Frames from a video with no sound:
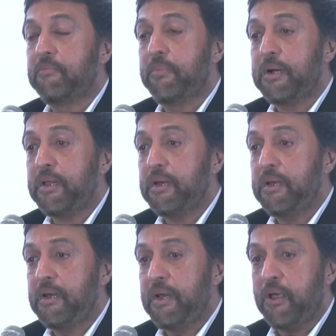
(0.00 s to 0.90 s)
but in
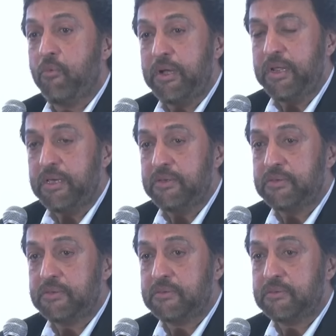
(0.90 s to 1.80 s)

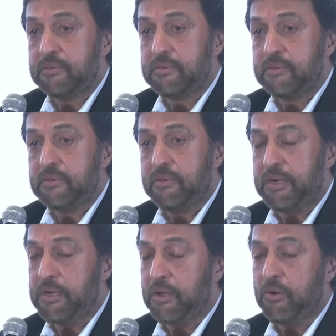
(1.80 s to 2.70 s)
equities
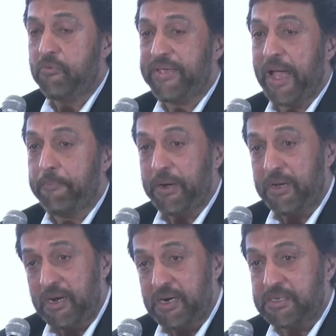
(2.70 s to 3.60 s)
return of
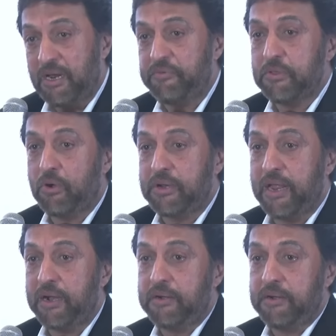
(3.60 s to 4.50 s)
capital itself is not
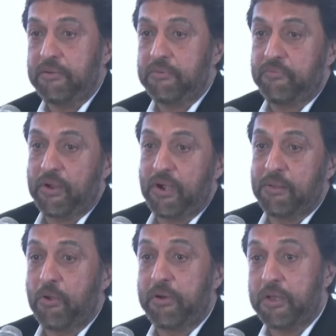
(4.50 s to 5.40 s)
guaranteed. Forget
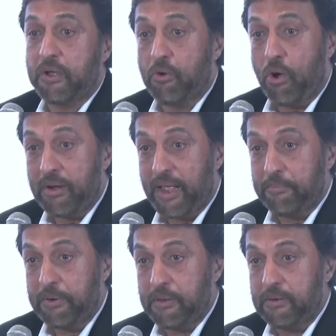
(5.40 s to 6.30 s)
about return on
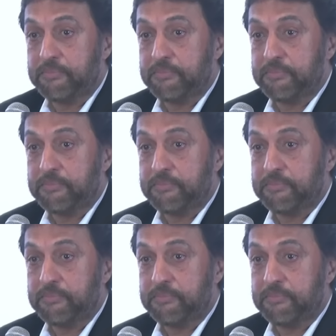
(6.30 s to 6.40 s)
capital.